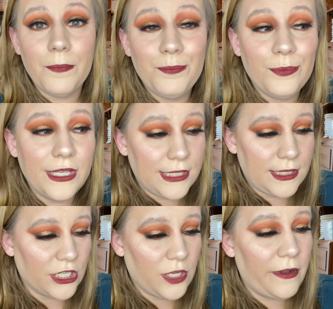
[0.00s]
This has
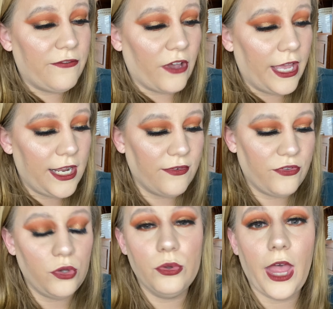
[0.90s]
actually been fun. If
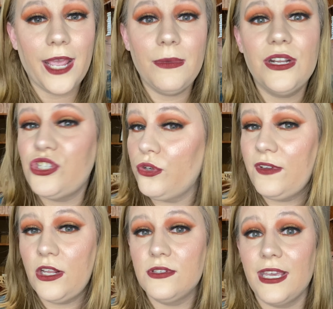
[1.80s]
you would like me to do
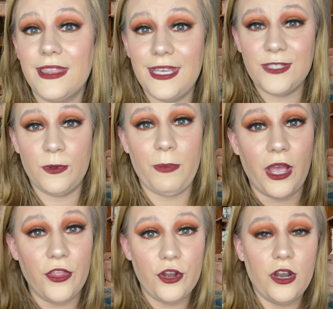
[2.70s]
videos like this with my
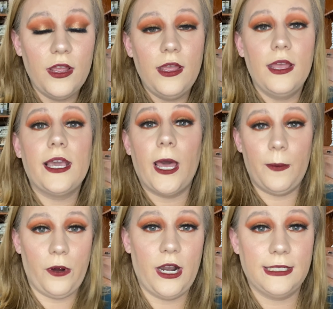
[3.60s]
other kind of
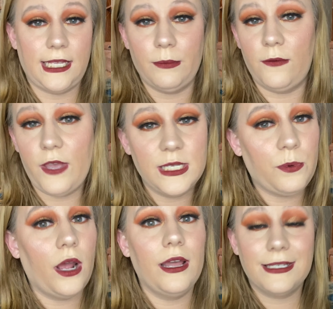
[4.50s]
products, like my face
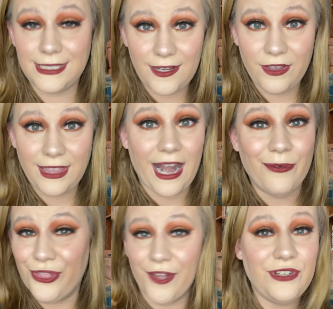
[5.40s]
products and stuff like that, I
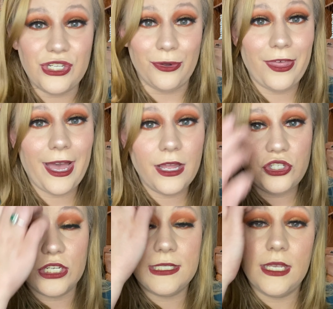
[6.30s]
would love to do that.
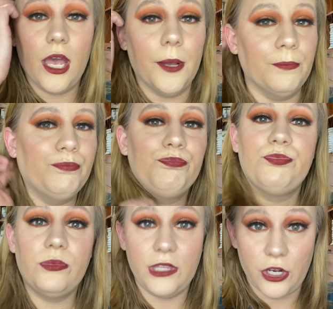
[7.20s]
Just
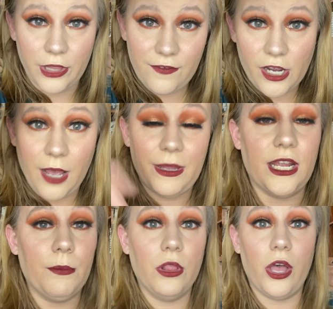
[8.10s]
leave a comment
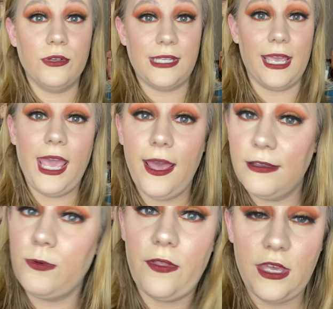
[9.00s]
down below saying, hey, this
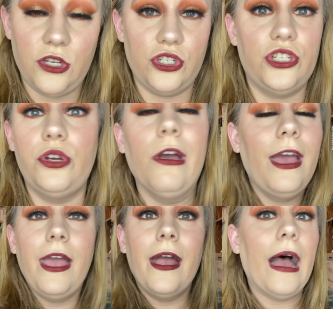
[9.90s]
is what I think you should do.
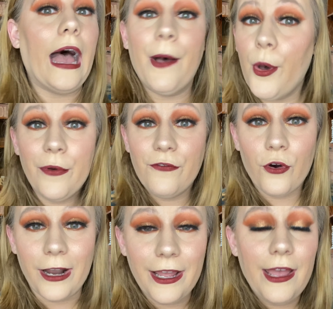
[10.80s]
I'm open
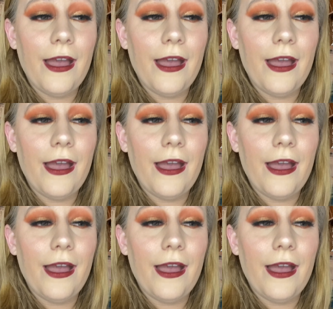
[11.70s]
for it.